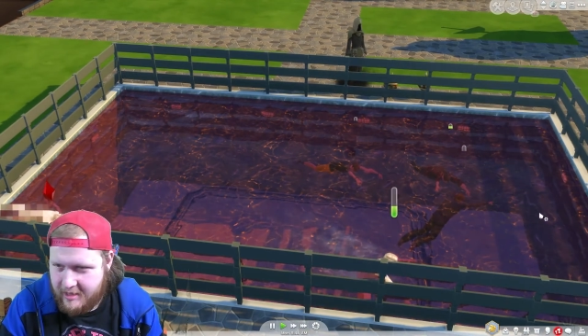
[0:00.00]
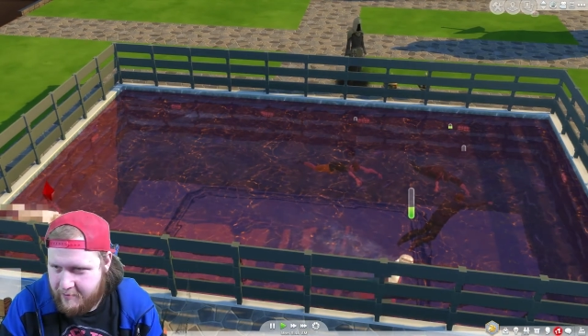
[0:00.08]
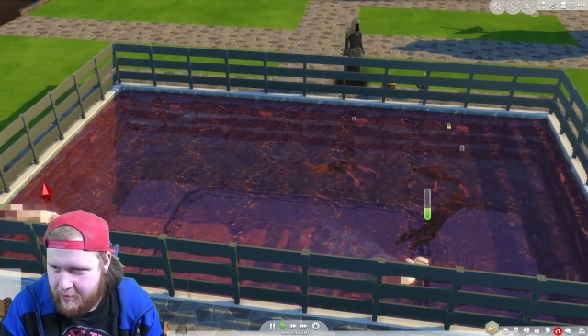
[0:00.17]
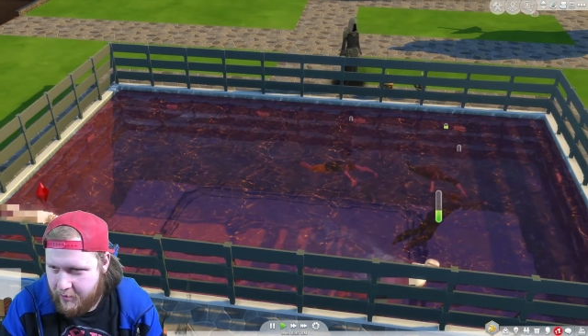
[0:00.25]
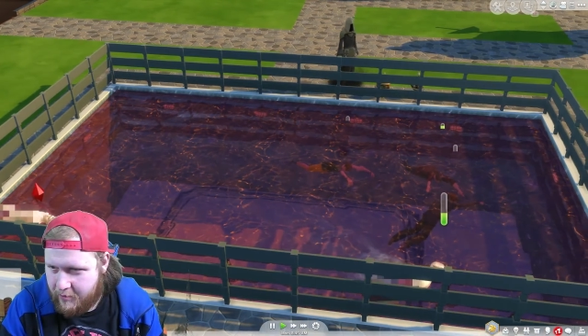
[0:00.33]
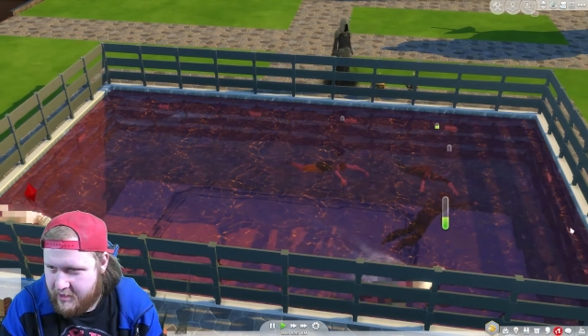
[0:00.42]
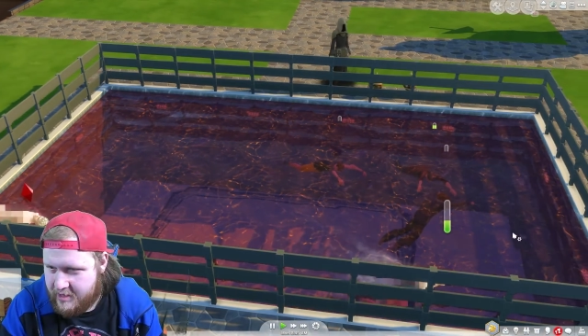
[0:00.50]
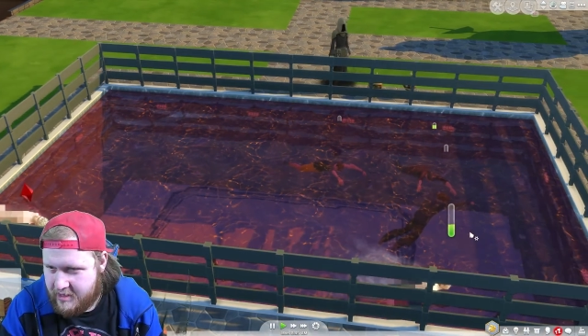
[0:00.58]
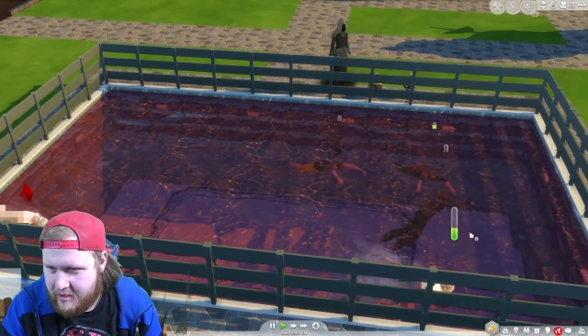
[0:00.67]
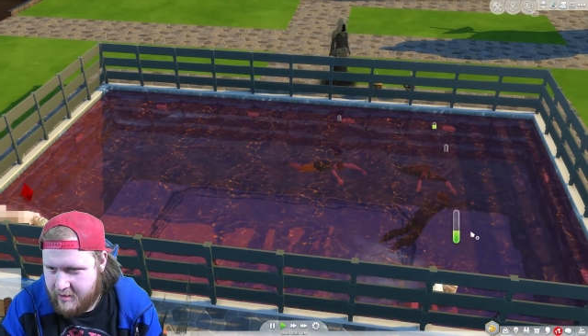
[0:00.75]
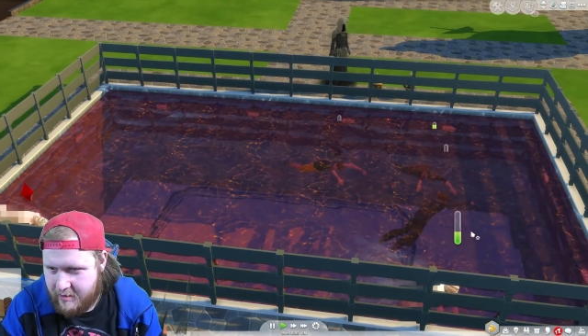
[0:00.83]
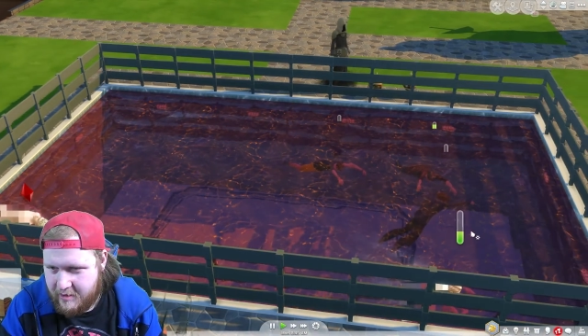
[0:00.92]
in a pool with
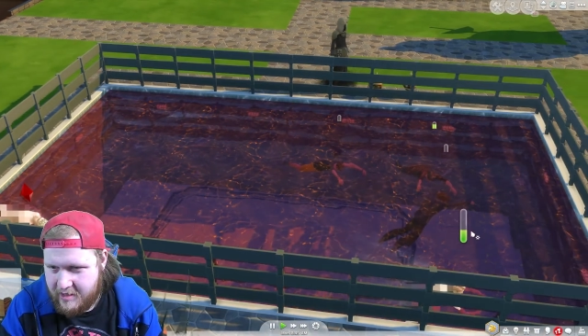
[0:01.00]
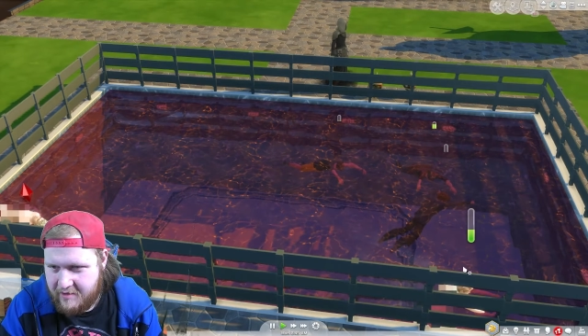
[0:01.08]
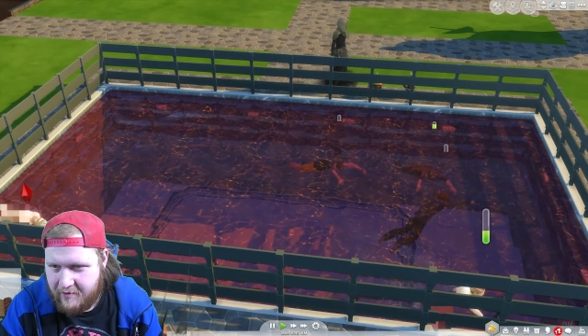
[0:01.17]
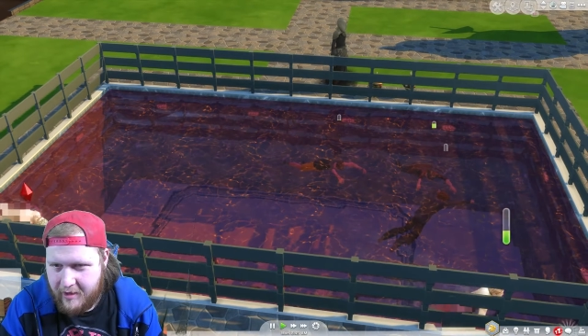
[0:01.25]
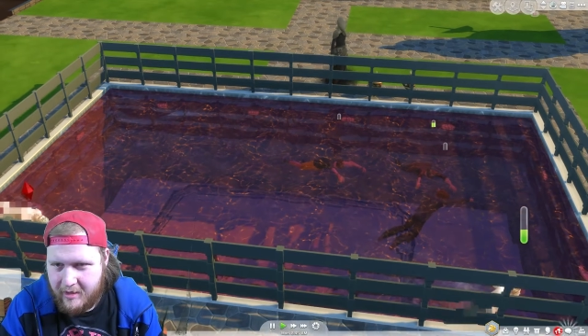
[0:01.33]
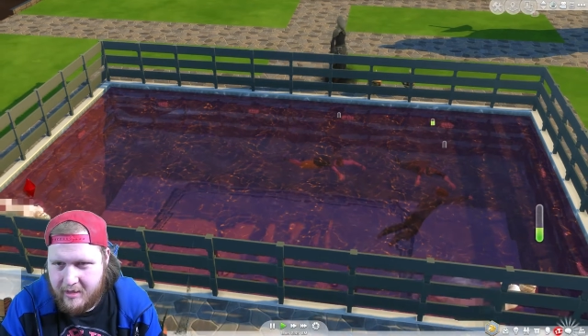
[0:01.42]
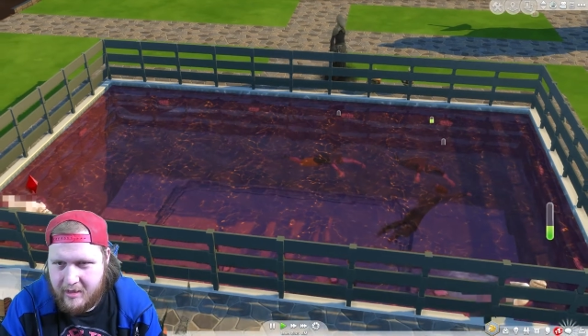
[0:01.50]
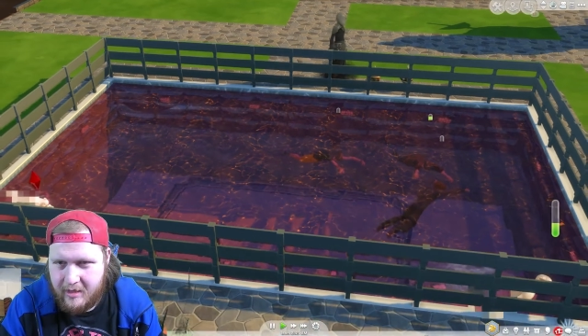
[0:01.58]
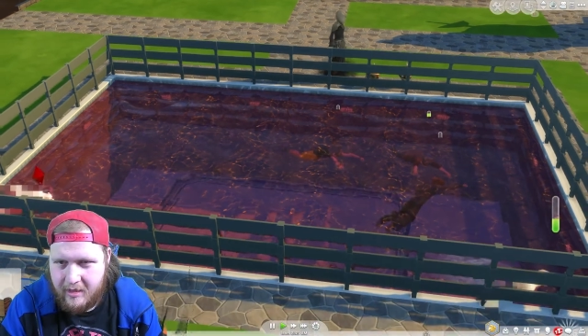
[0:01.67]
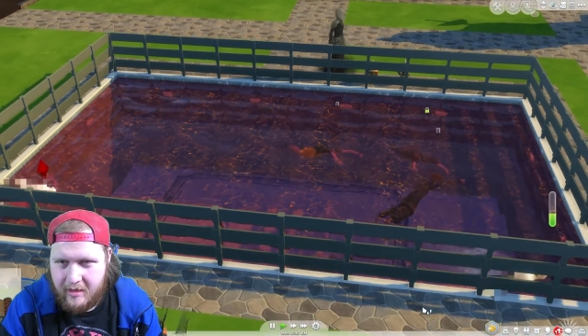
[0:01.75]
his with his friends.